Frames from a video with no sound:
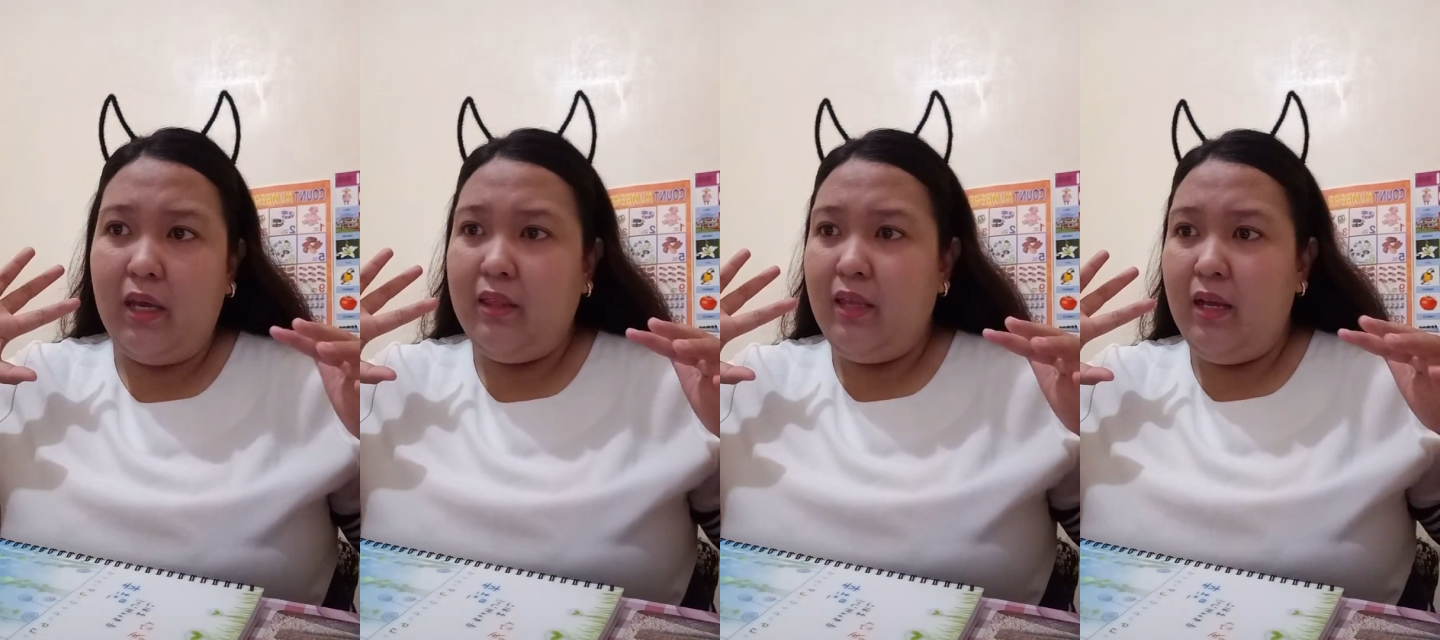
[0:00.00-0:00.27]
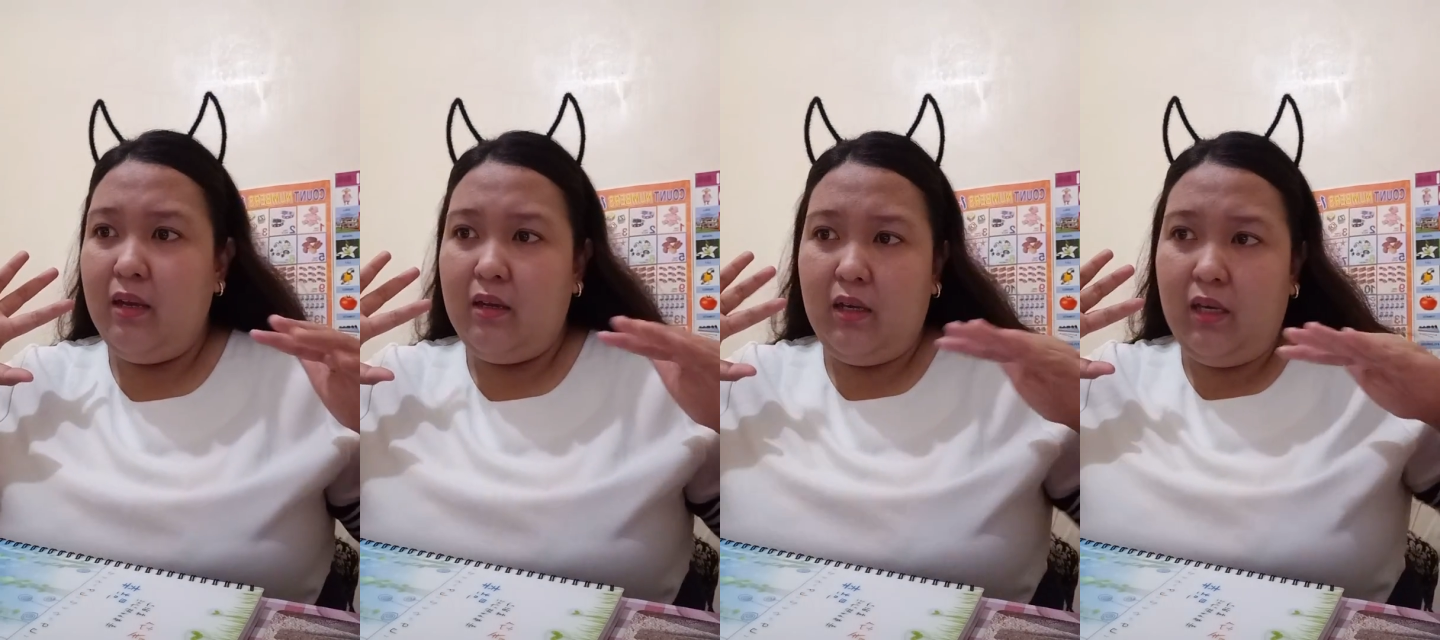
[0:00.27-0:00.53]
I
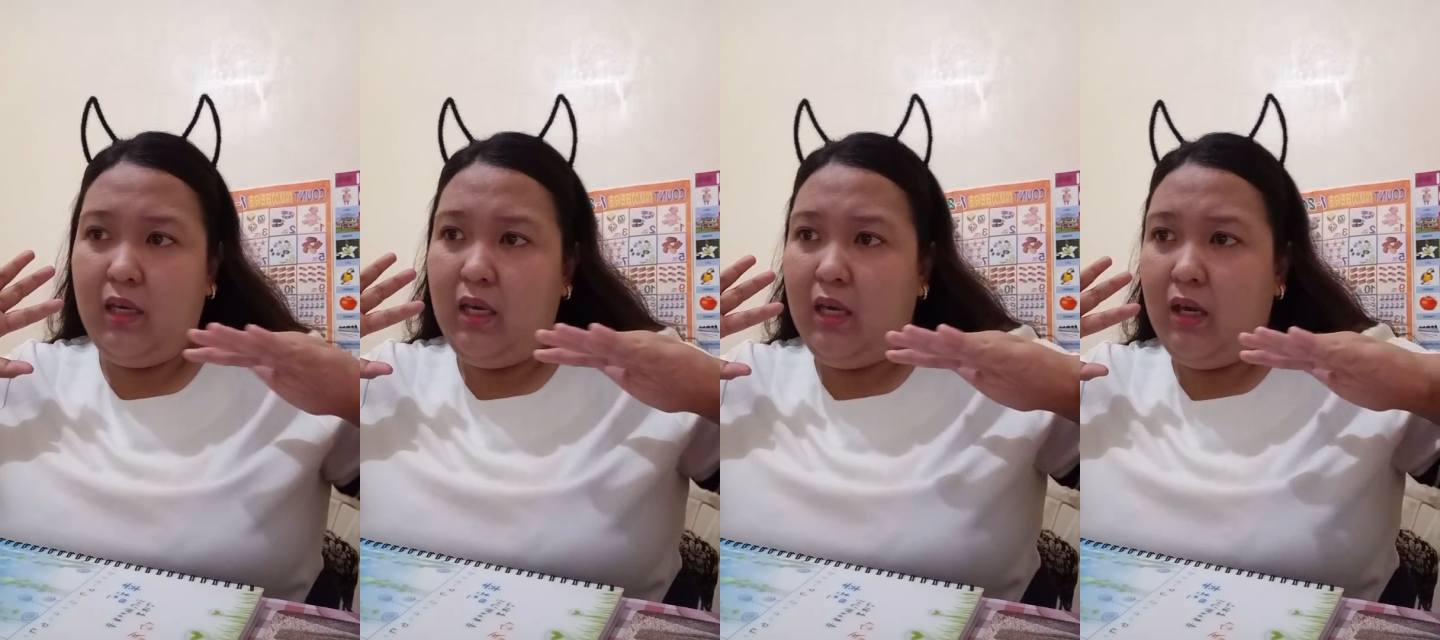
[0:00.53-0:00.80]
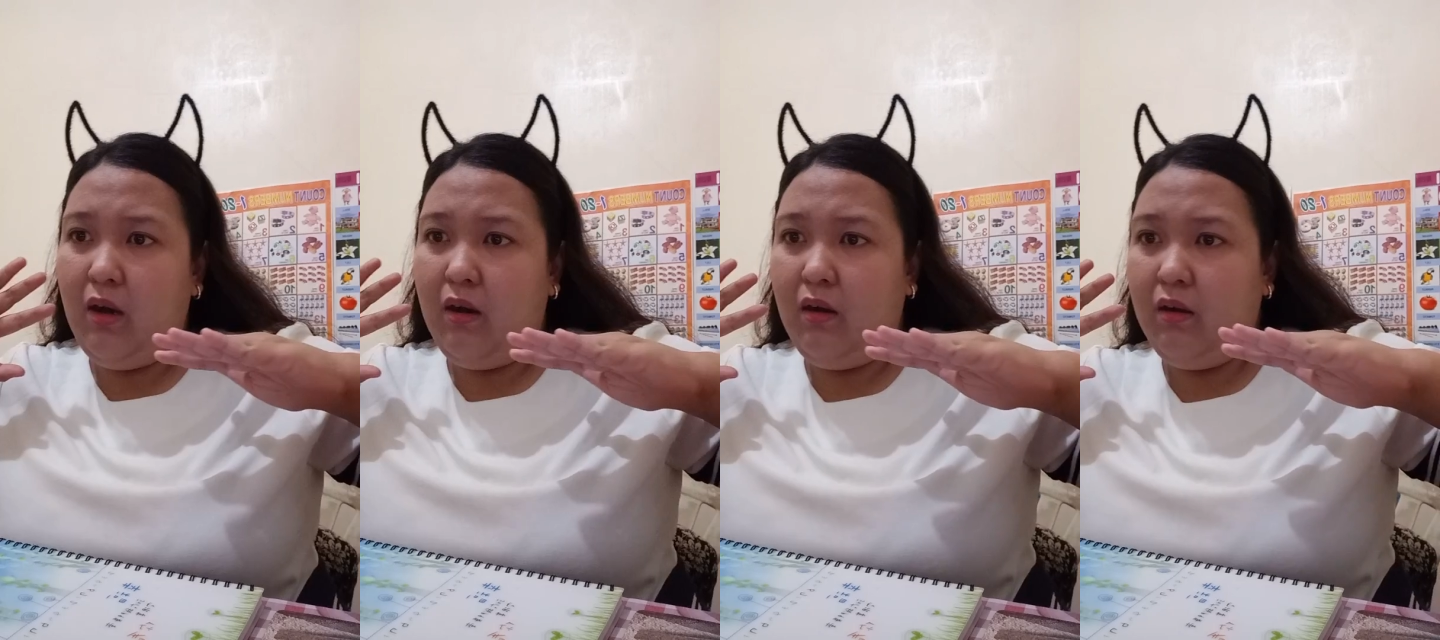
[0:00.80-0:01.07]
think
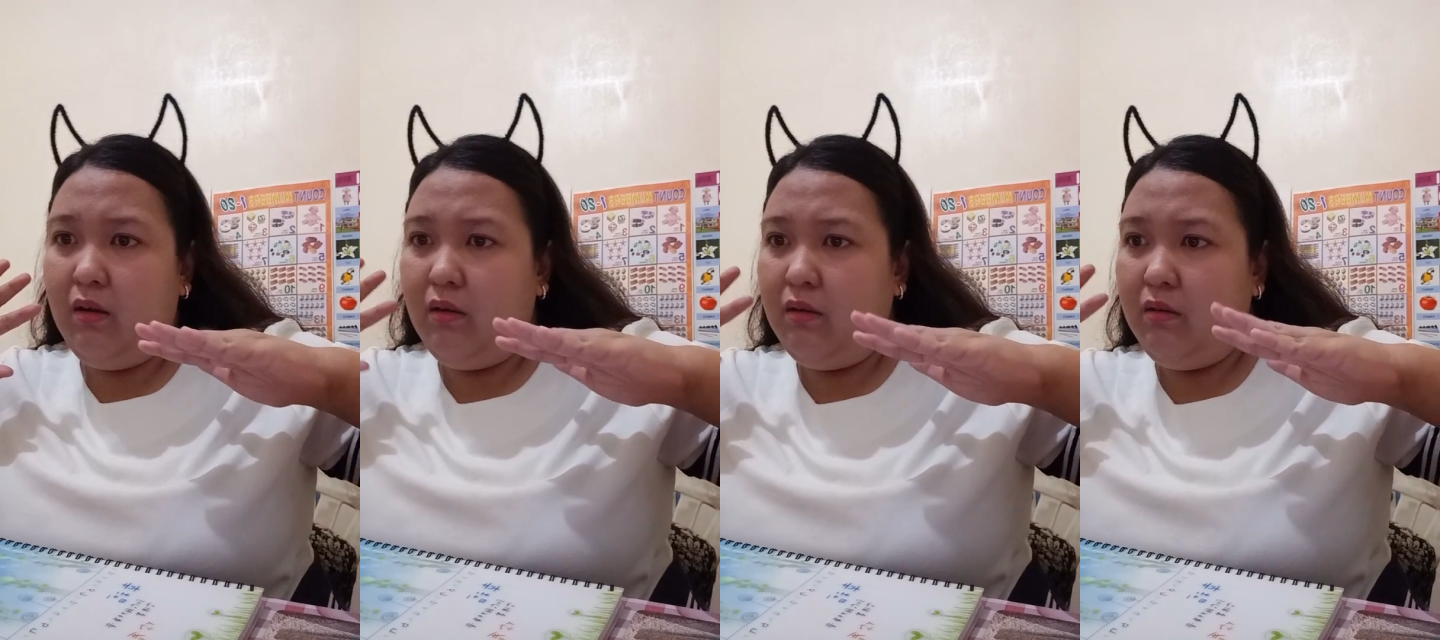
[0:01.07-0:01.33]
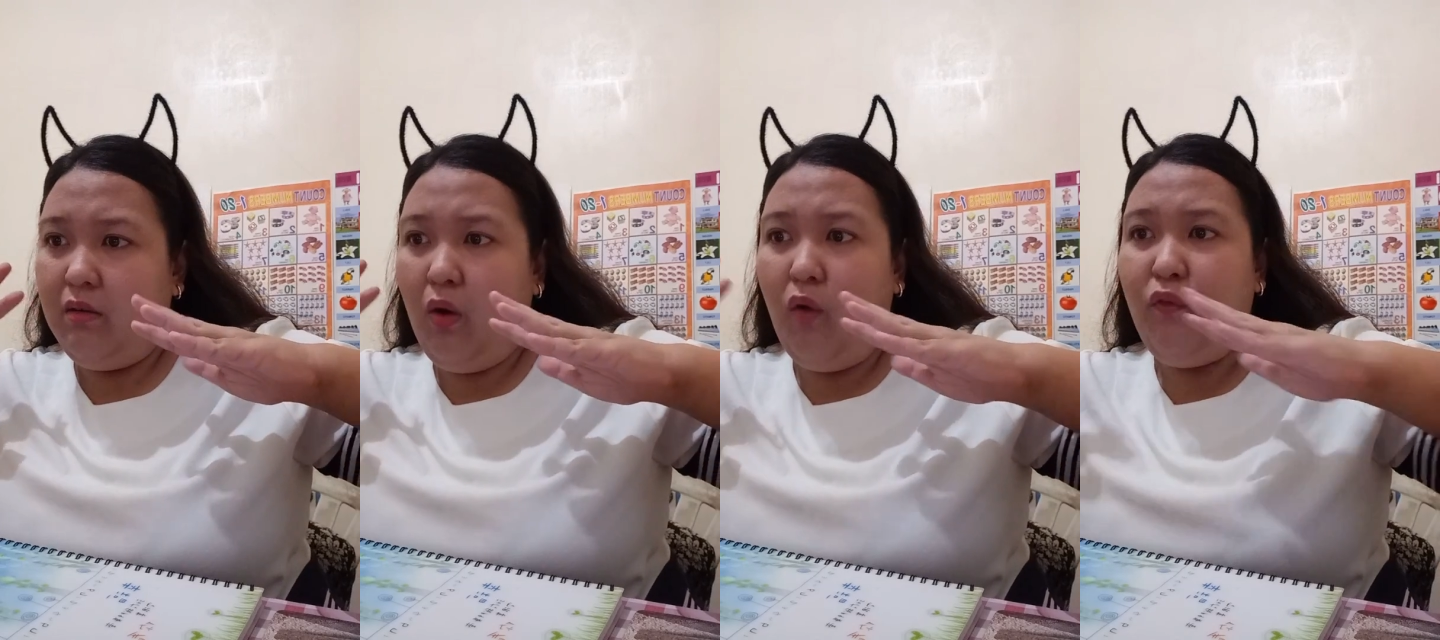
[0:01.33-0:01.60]
he
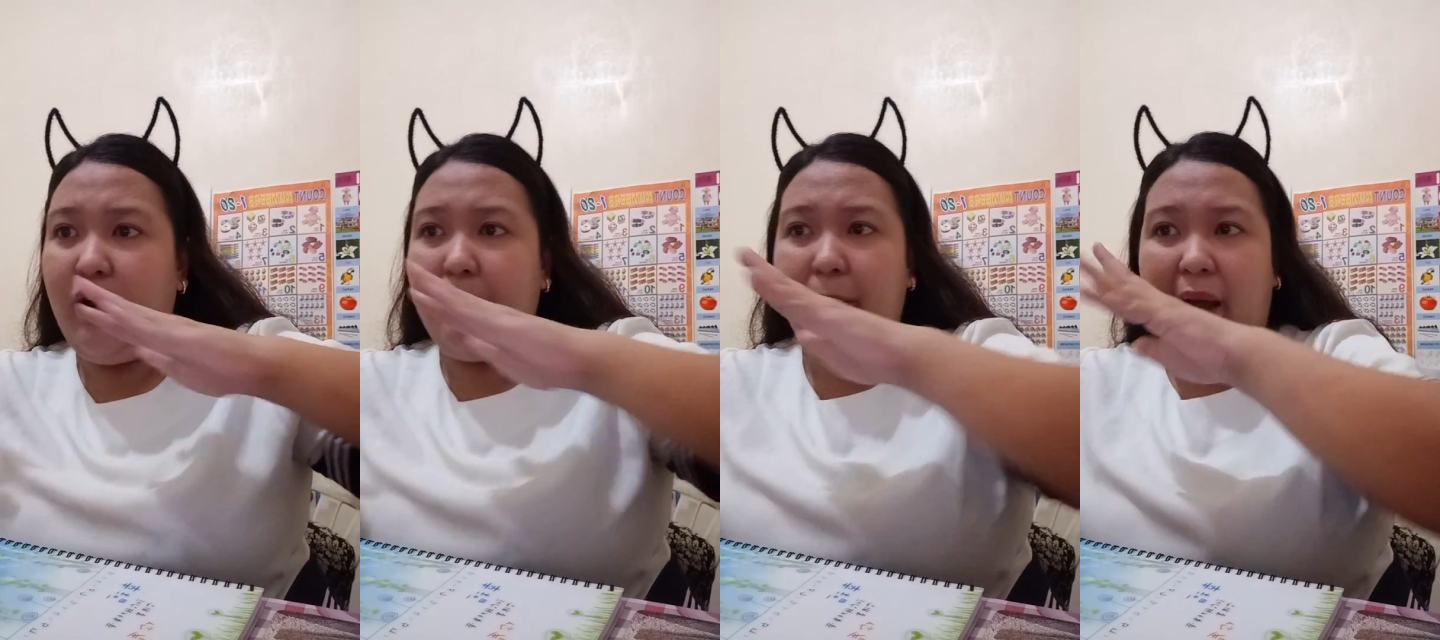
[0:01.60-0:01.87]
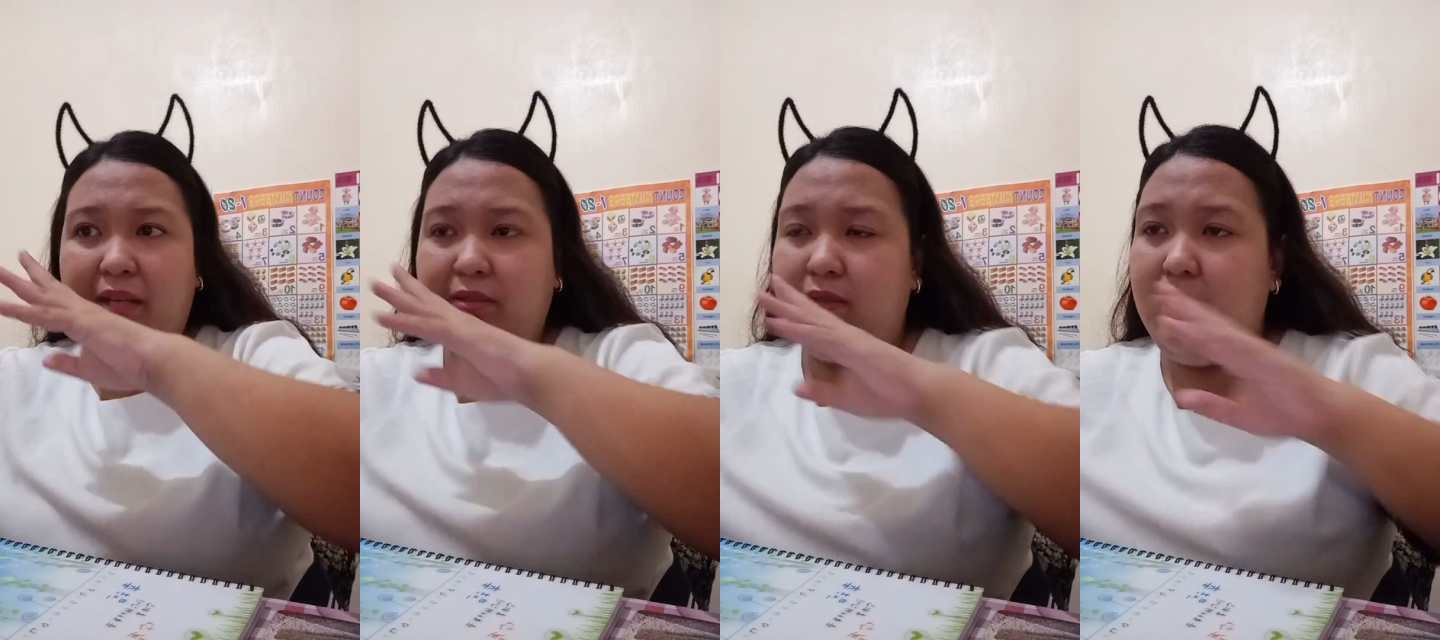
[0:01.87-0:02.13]

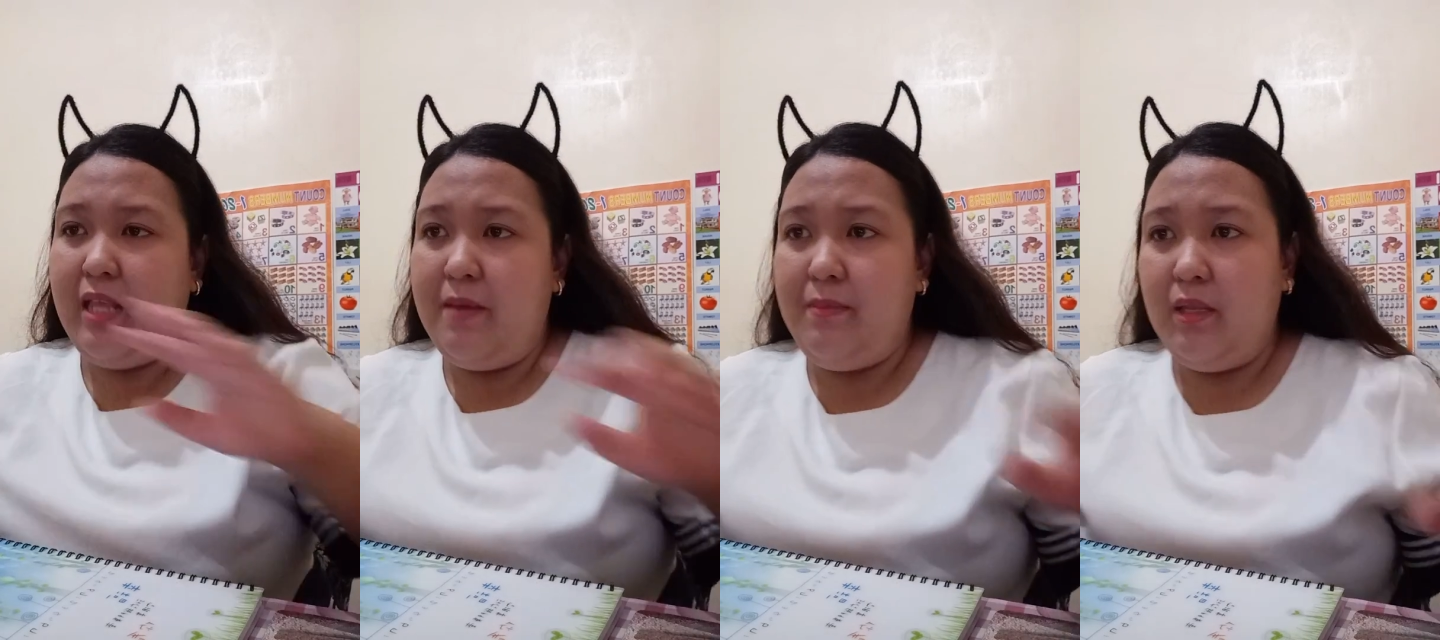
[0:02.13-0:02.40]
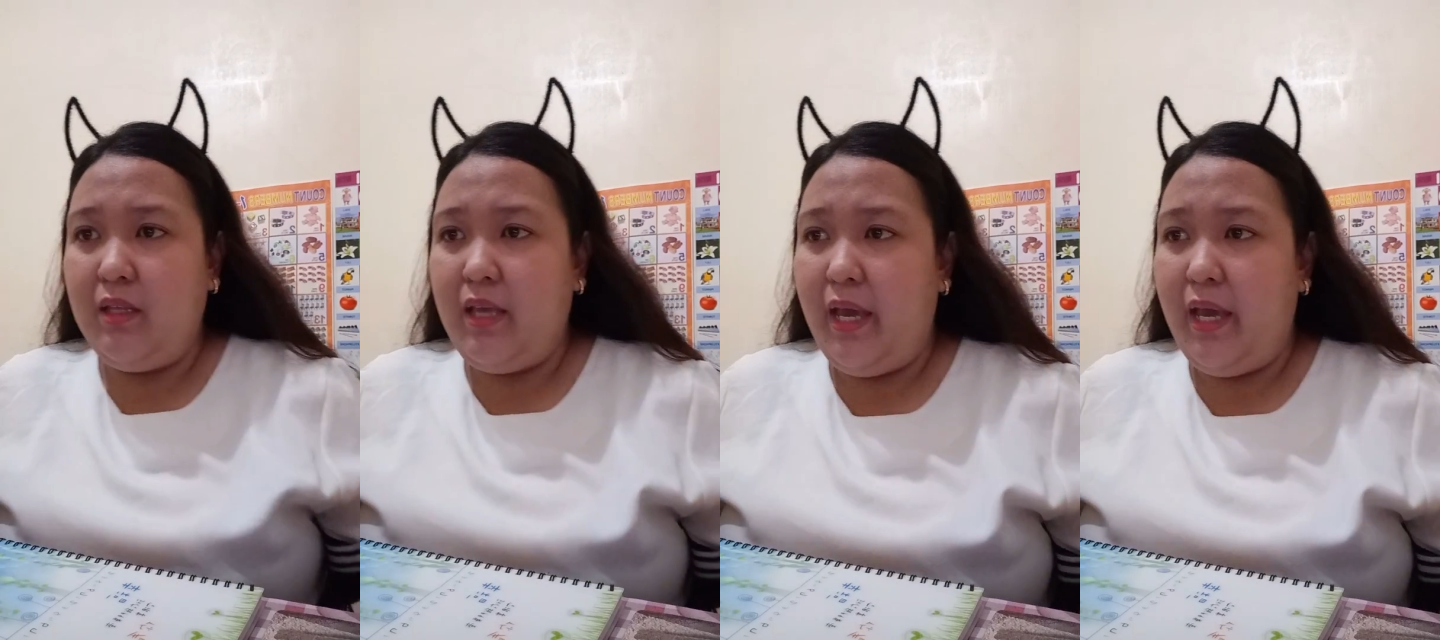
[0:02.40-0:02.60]
overpassed the limit.